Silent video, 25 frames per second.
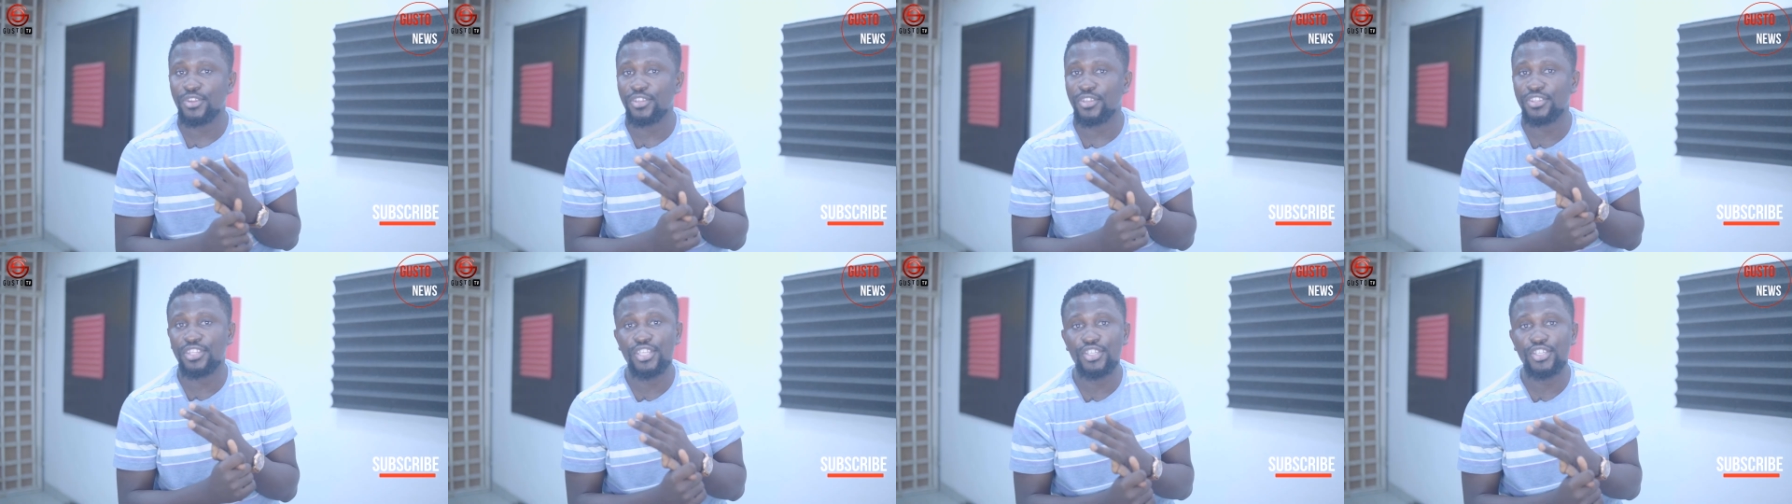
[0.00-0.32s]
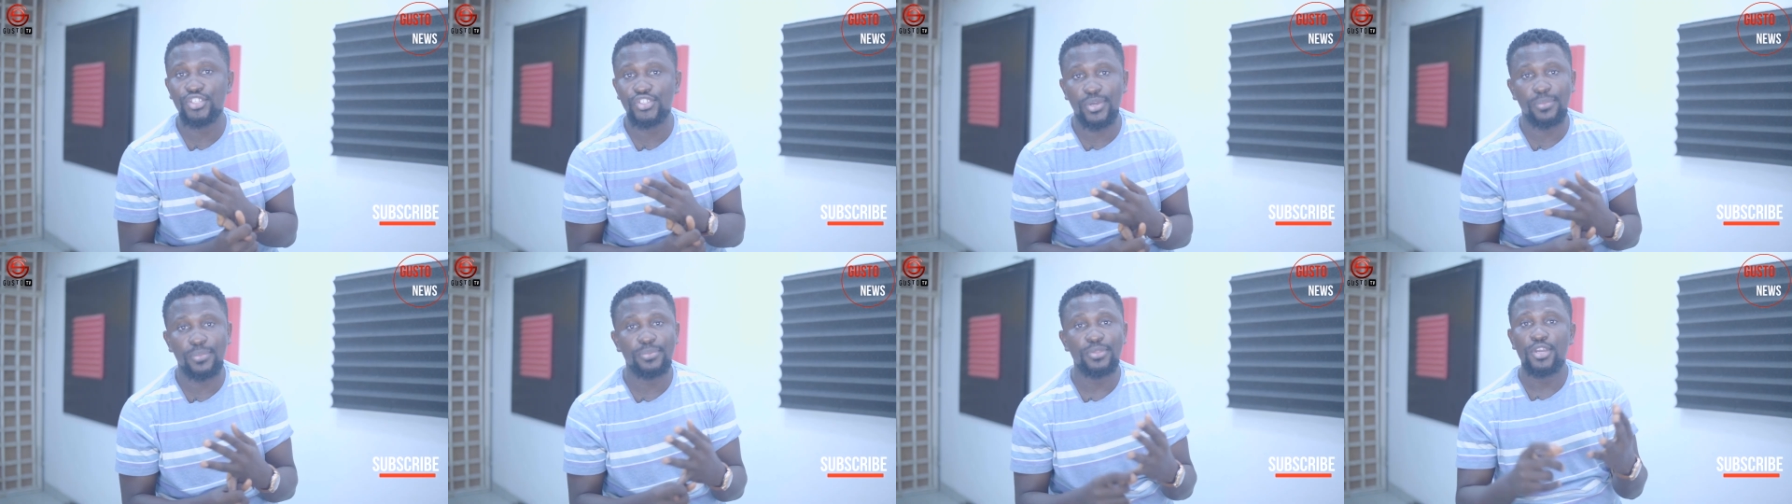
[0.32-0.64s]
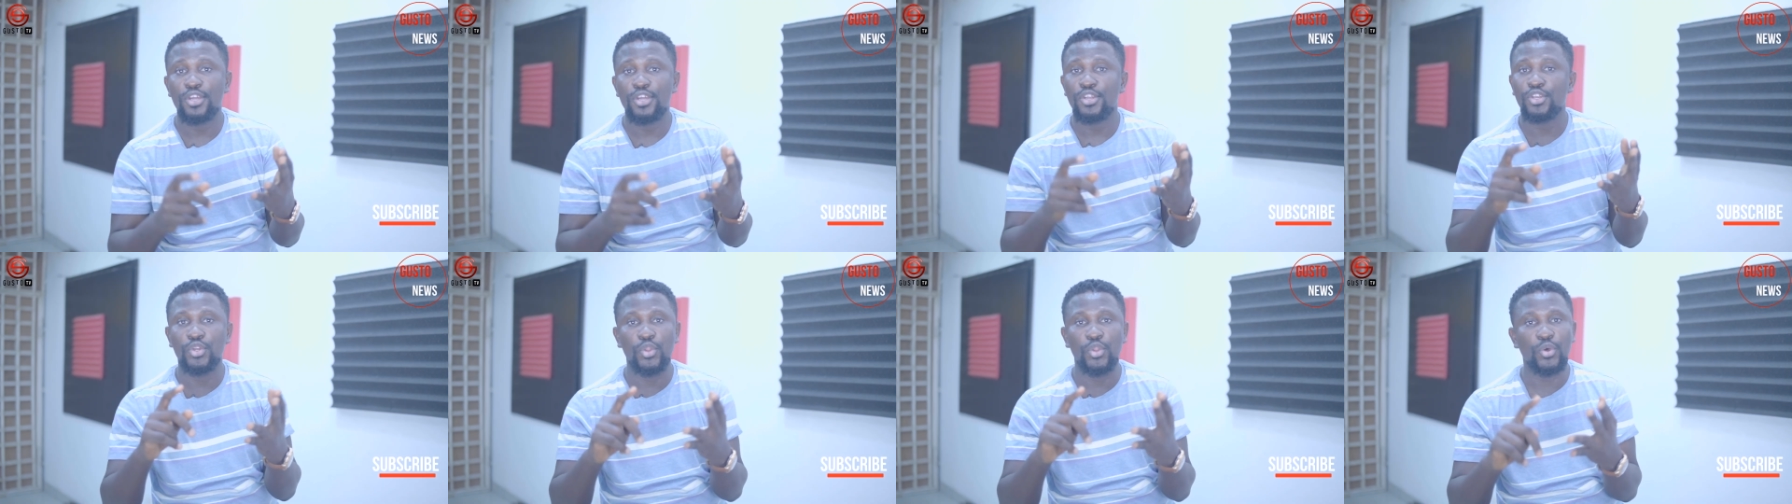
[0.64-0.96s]
Nothing
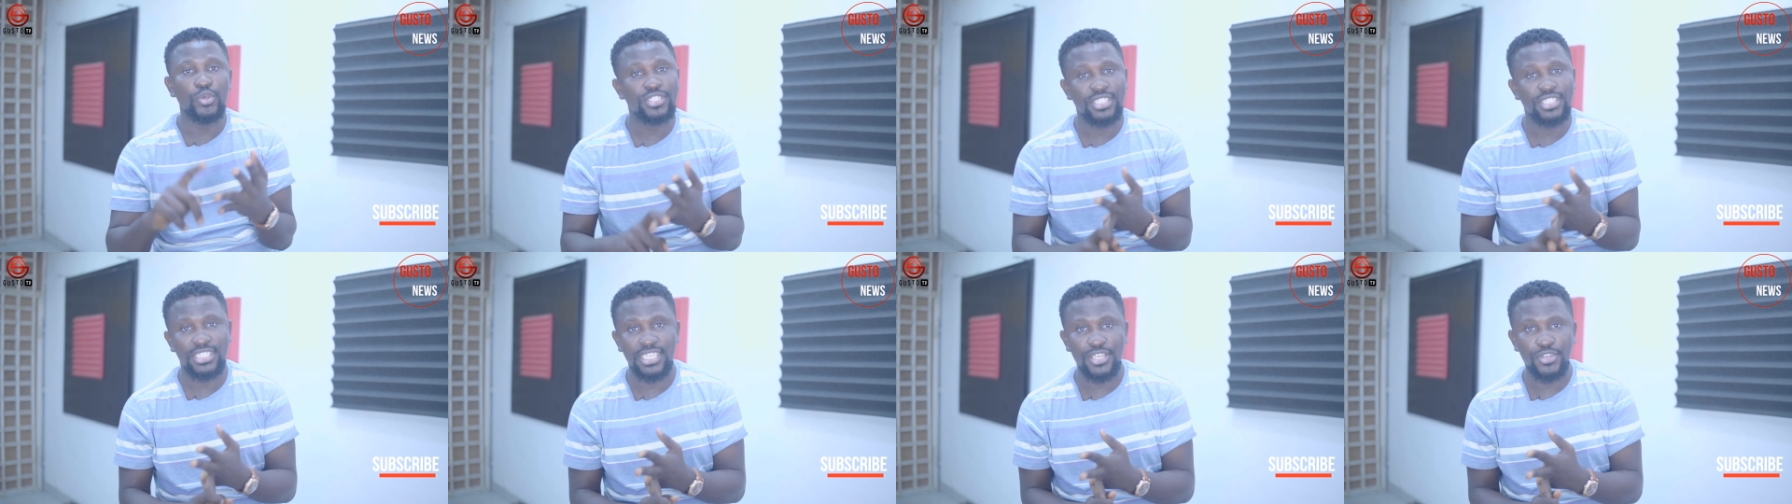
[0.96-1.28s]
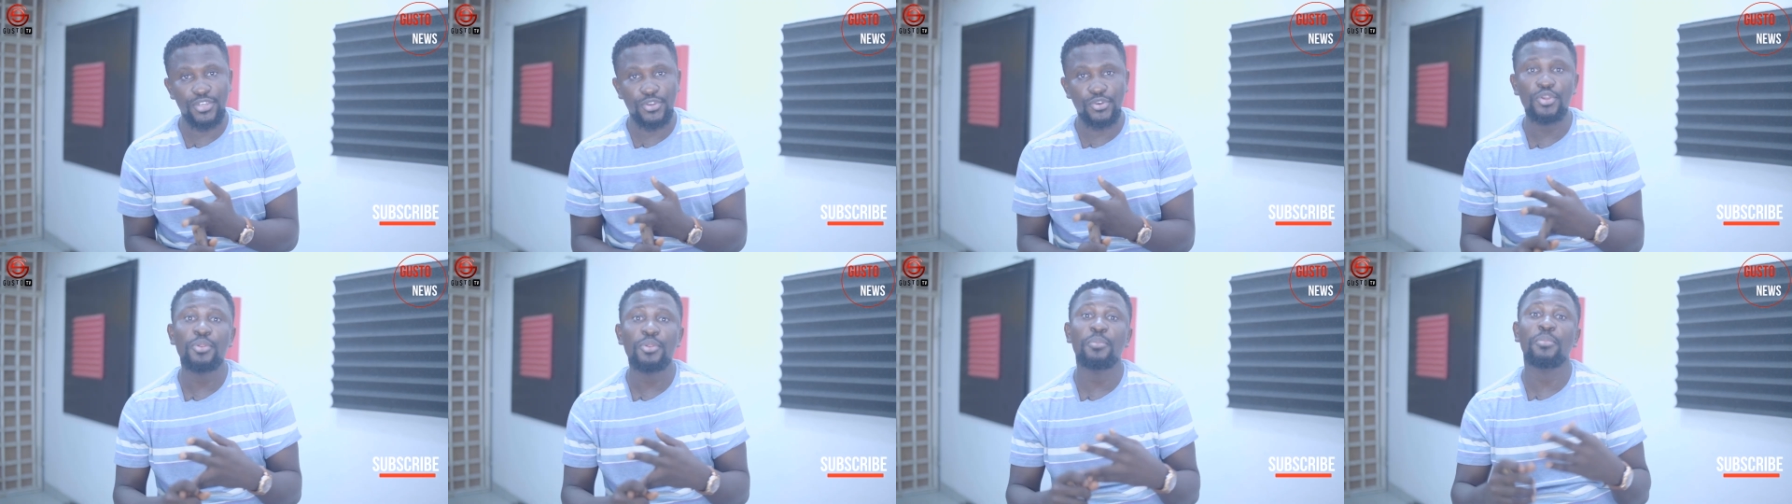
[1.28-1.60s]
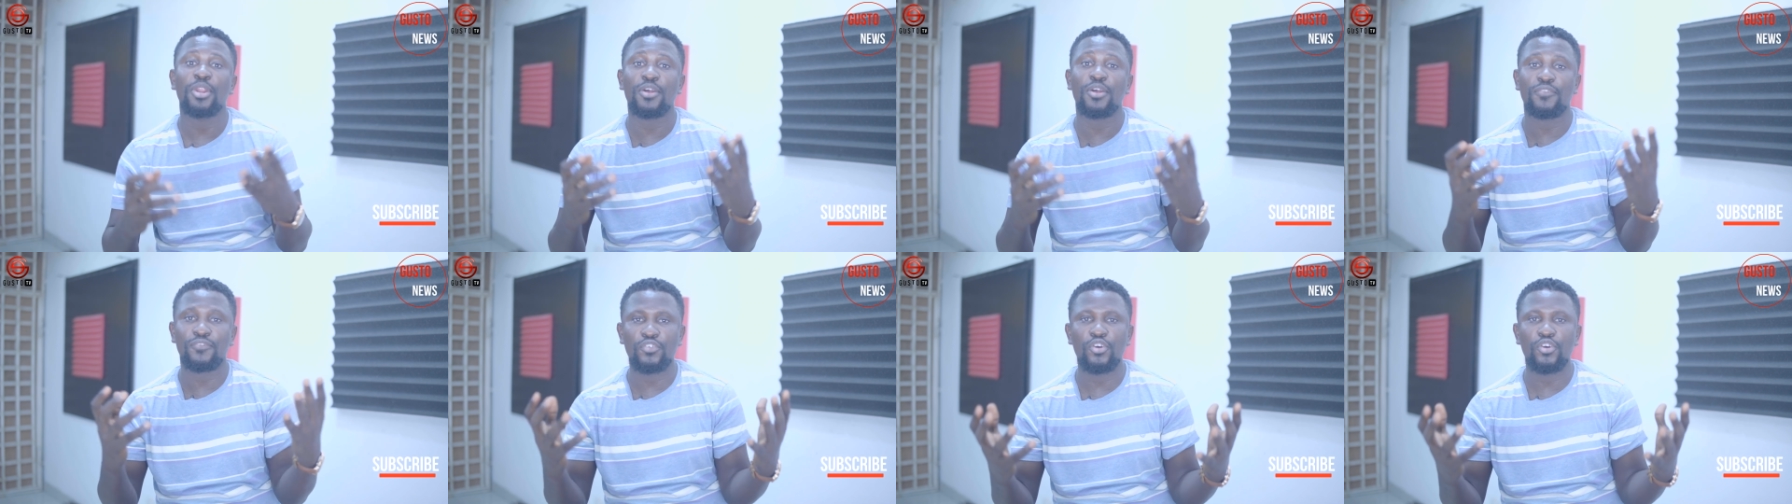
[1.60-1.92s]
dropped, no single,
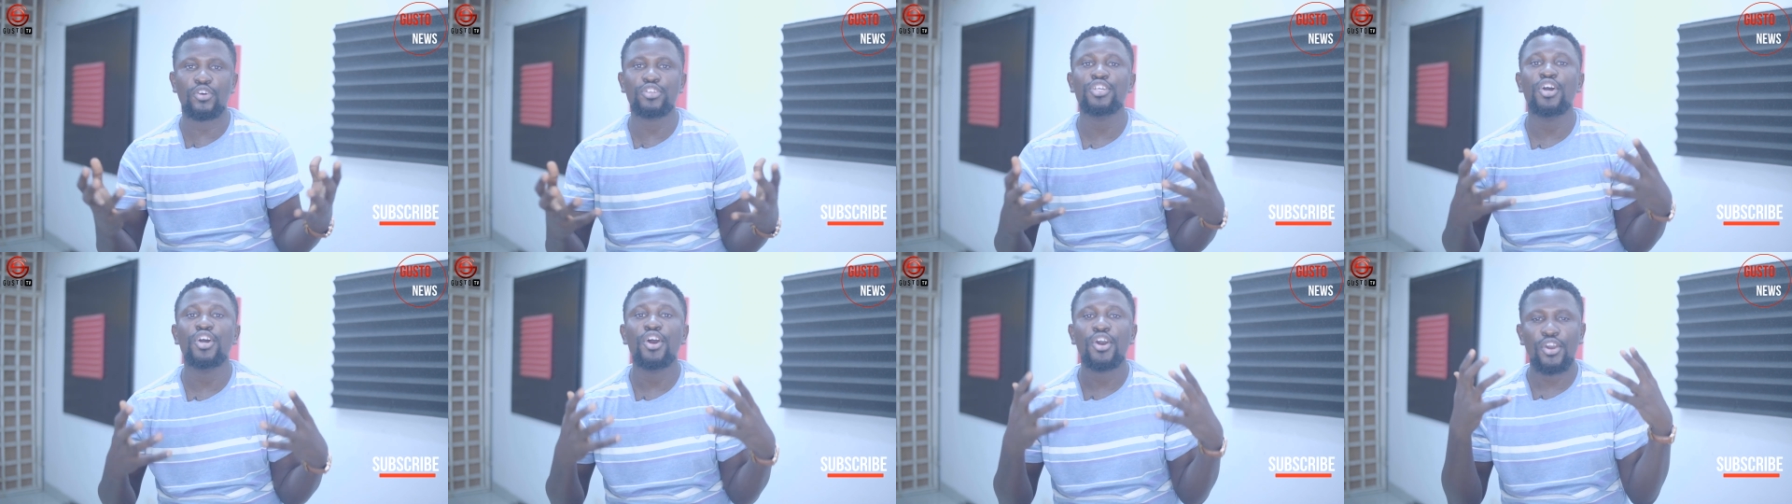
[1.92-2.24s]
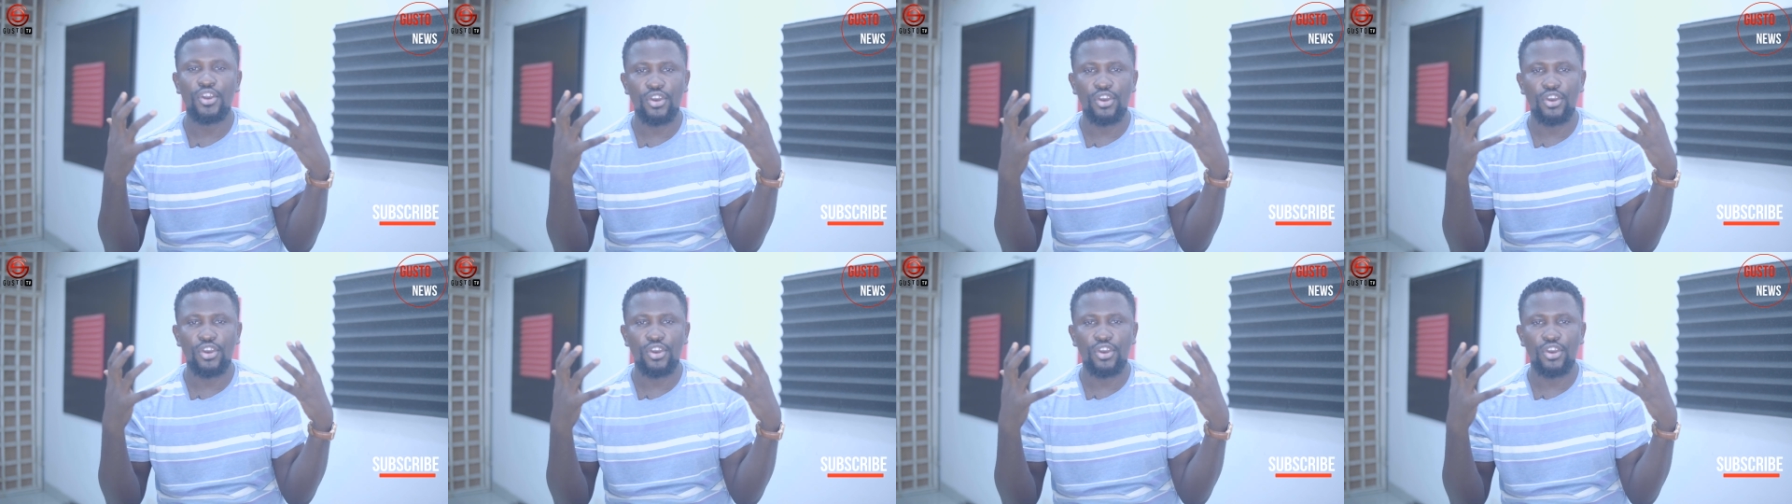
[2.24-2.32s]
but of course,